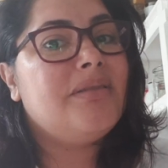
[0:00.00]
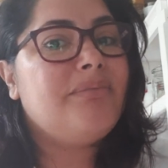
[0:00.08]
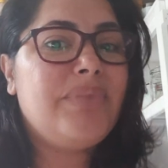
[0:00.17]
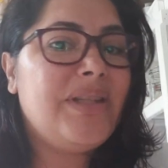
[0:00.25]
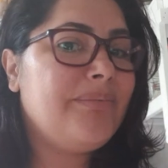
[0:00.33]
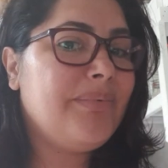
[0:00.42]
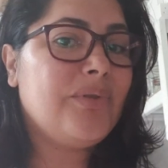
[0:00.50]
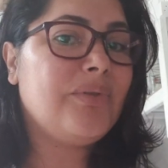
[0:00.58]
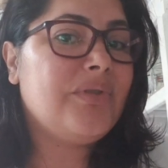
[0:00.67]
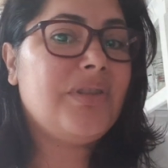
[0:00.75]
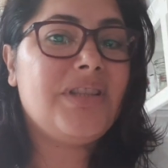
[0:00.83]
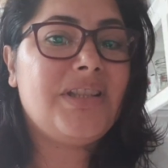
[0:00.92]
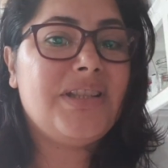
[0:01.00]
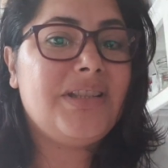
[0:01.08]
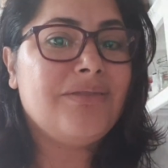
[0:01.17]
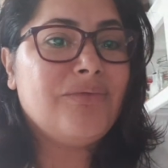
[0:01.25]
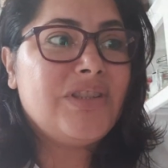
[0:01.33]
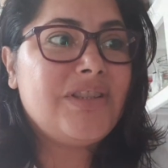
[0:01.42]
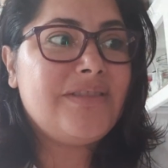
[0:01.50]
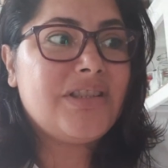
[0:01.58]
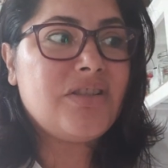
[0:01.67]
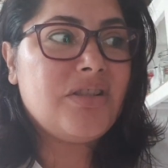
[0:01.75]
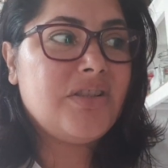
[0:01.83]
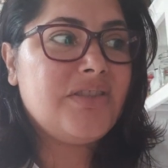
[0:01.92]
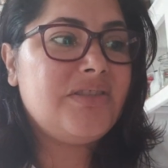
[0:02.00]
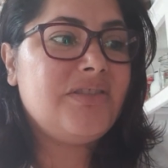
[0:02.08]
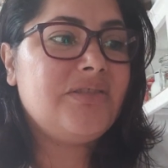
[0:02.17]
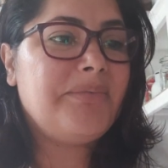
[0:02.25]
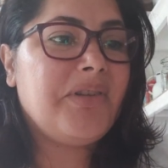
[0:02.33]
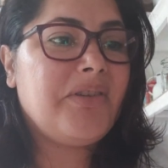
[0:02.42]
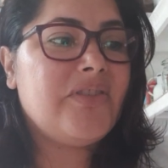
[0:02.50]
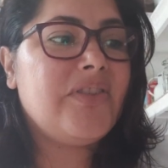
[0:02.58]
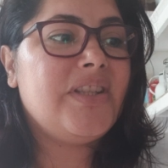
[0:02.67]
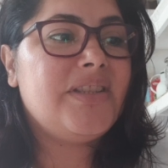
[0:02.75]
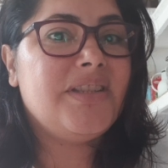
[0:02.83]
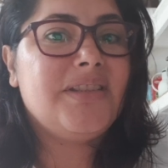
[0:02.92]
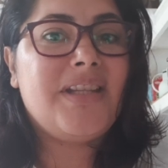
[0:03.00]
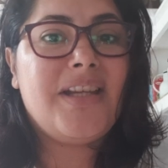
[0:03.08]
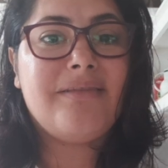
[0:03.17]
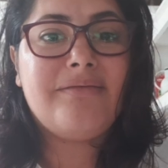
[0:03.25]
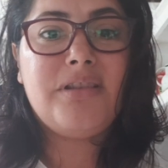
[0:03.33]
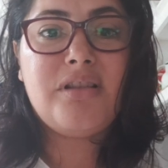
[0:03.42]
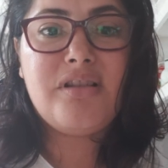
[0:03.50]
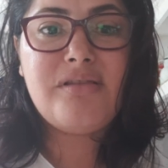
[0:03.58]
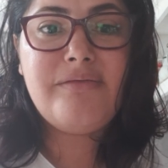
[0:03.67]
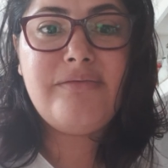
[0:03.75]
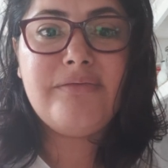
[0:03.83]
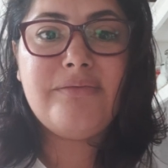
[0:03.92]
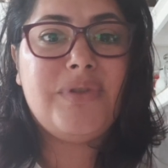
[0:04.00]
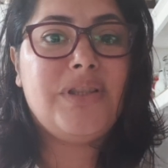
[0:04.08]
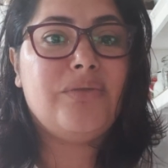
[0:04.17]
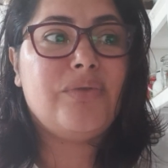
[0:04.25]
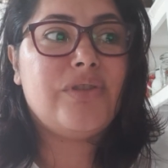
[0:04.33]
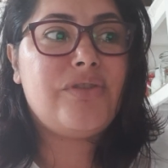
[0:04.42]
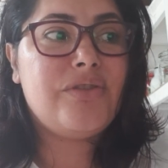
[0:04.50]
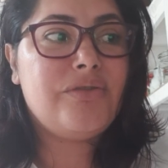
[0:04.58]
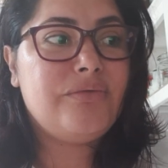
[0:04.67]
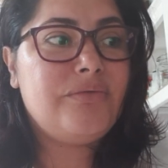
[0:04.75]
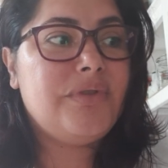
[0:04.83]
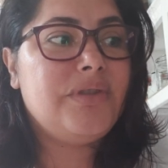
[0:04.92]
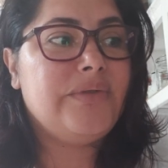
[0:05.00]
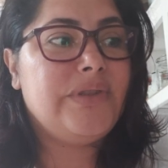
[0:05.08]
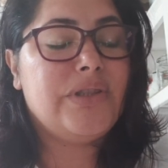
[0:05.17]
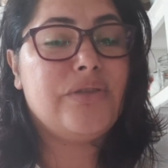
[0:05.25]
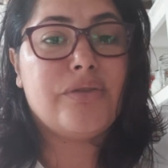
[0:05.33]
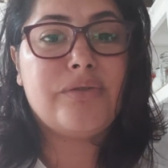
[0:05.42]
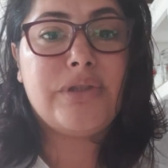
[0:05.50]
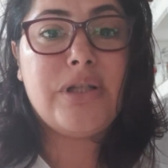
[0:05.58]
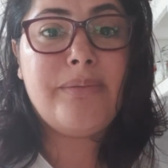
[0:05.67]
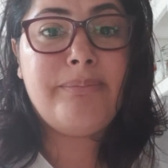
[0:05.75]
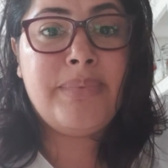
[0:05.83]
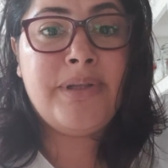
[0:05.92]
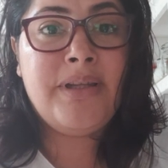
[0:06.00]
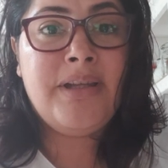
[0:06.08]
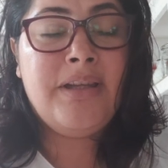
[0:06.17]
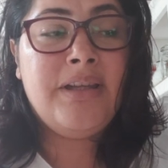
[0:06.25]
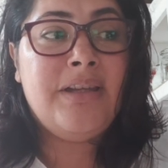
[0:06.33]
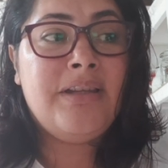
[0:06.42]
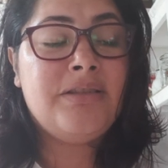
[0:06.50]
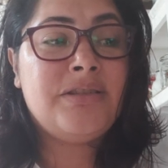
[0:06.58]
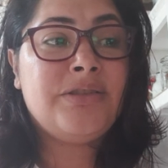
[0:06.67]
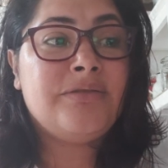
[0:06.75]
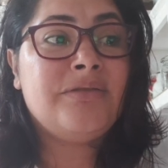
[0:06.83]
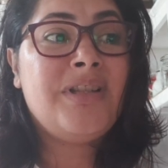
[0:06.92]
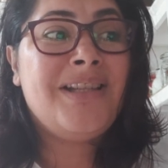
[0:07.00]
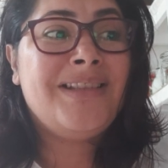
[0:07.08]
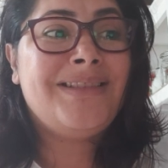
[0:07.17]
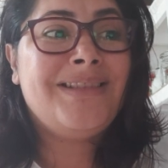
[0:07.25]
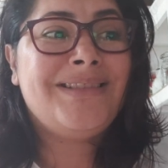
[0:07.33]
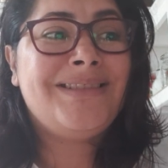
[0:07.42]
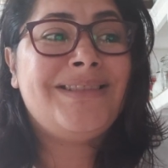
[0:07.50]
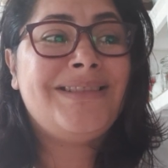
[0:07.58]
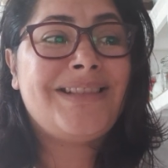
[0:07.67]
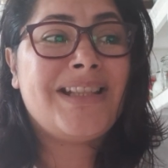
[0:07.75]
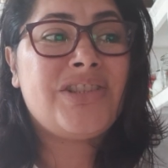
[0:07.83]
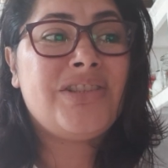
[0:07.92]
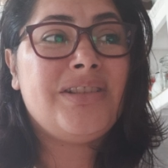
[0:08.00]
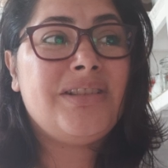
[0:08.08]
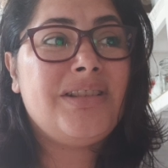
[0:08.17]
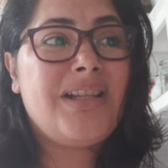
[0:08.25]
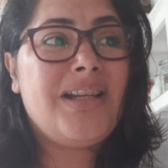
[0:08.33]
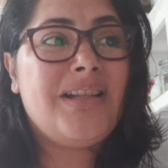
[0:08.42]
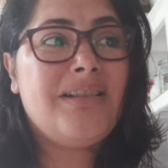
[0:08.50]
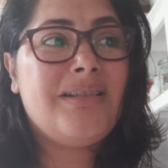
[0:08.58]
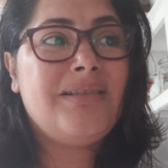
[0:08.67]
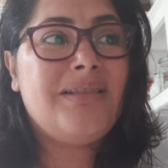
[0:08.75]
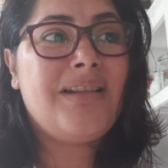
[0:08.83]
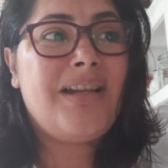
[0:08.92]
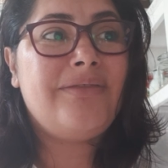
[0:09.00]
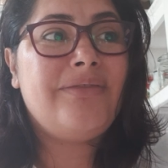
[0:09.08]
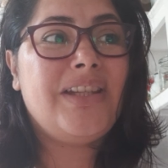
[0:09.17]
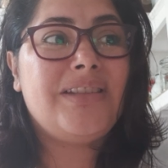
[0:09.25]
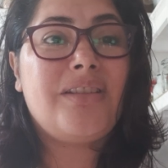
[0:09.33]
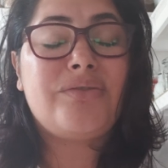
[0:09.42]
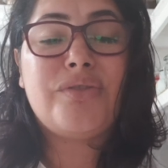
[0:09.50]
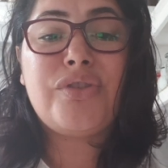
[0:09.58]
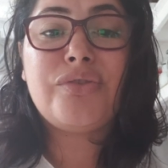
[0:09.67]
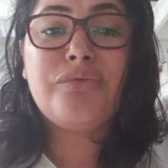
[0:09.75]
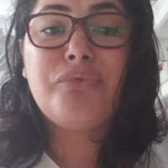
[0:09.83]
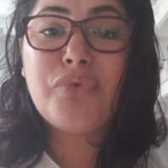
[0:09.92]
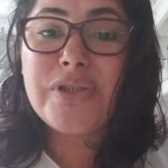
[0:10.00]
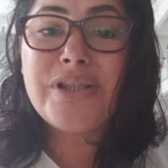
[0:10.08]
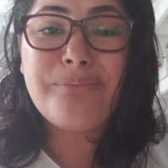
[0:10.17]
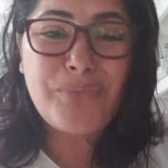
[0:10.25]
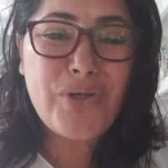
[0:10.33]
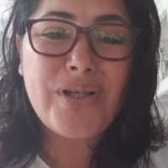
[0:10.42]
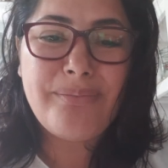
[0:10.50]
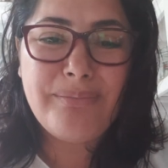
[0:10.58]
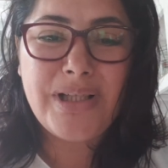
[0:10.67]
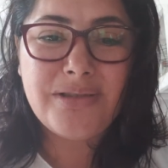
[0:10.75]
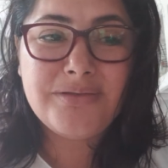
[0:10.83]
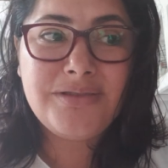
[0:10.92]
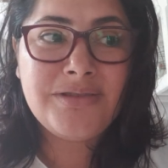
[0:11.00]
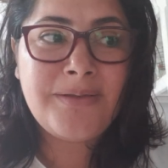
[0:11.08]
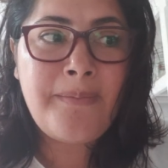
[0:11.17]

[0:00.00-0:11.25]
people, one of the causes is because they didn't have love when they were children, when they grow up. So that is actually a thing that you should worry more about.